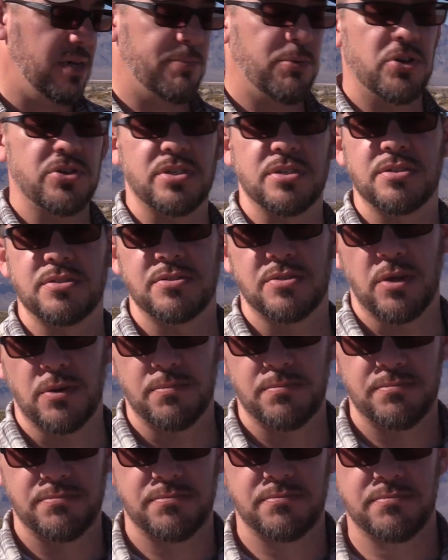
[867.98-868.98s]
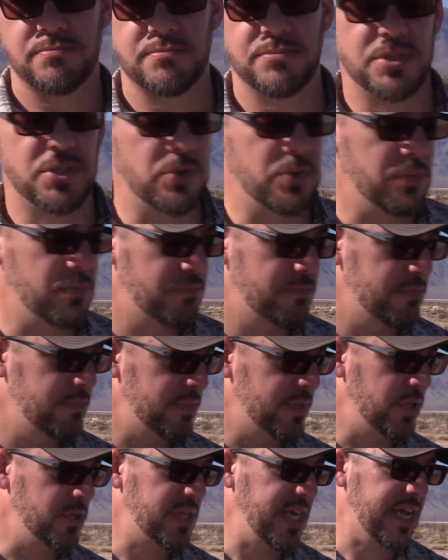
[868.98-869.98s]
purchase. So do
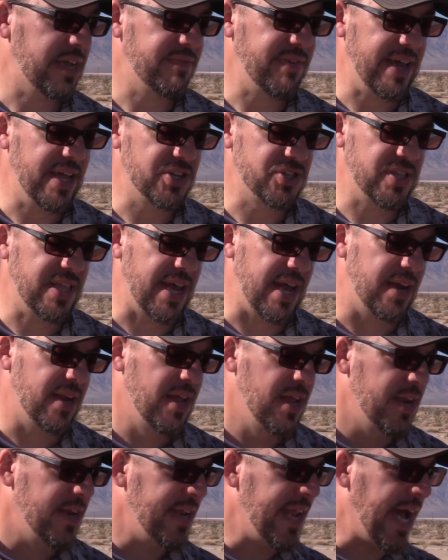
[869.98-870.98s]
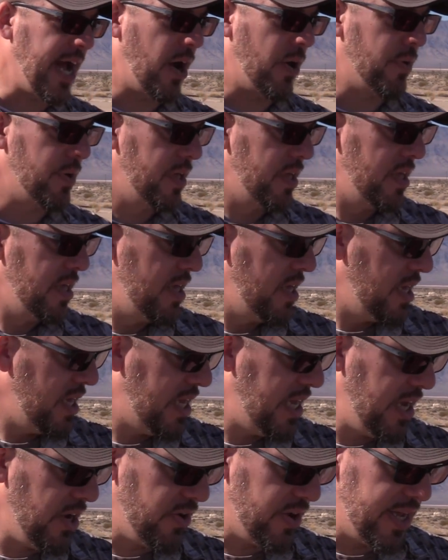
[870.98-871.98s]
take advantage of that. Now,
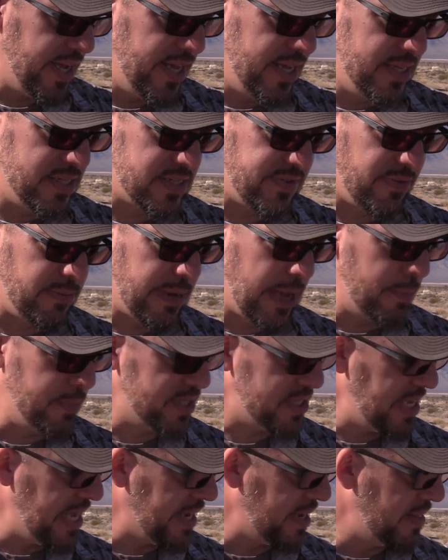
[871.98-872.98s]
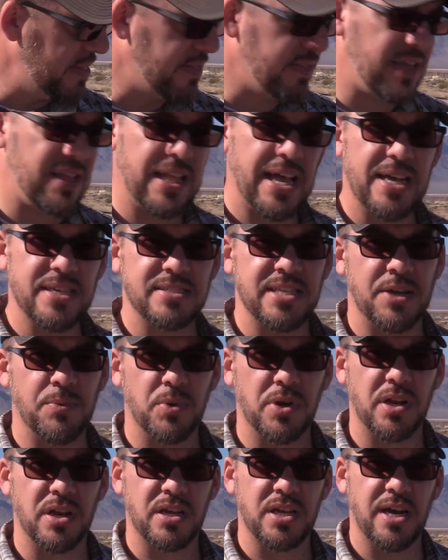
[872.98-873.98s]
here is, if I'm not mistaken, the last thing
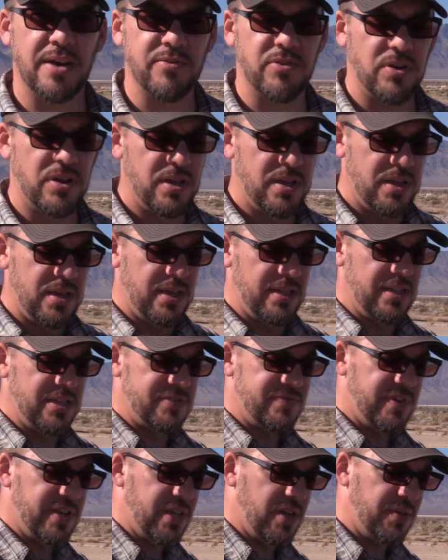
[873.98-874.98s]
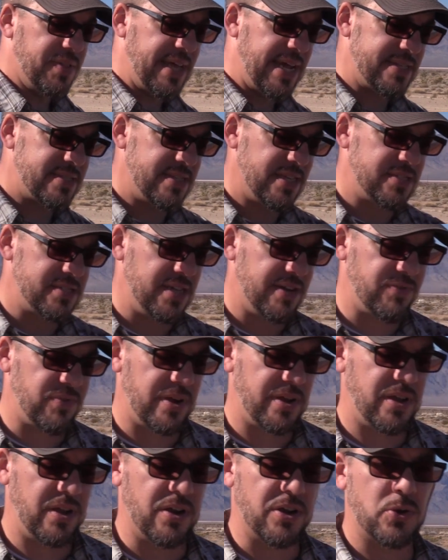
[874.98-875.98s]
we're going to cover in this video, and that's this stuff
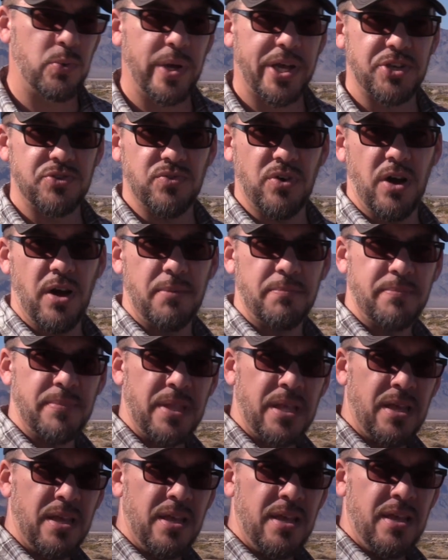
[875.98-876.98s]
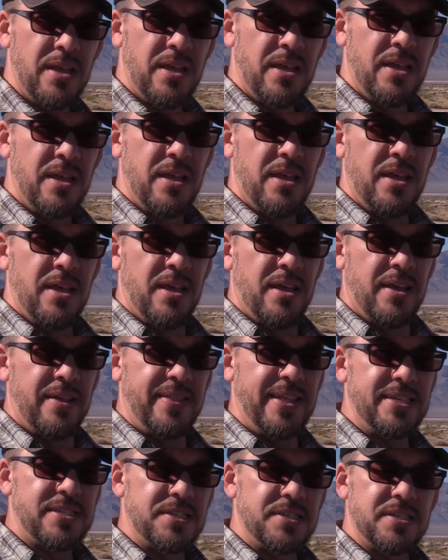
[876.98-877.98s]
right here, Quick Draw.
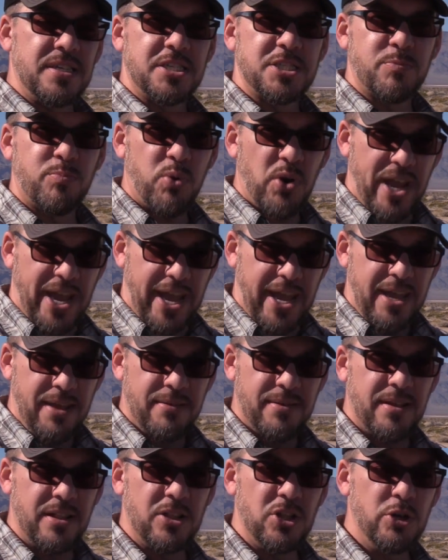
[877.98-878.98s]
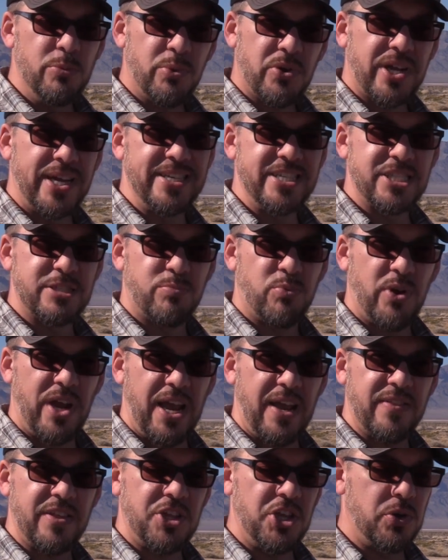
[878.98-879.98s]
This is a spray, a lubricant
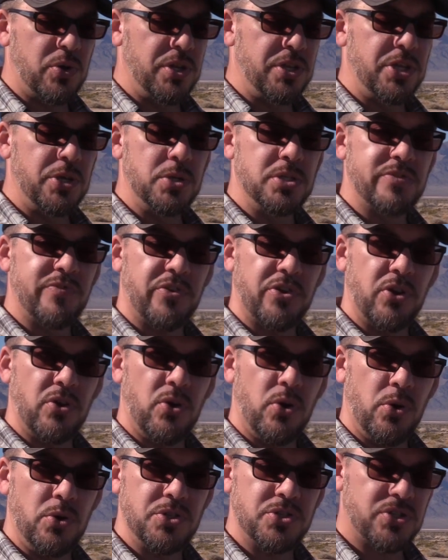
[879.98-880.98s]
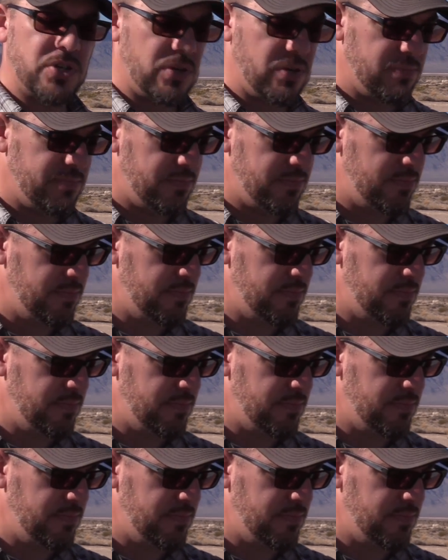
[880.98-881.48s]
spray that you can use for your holster,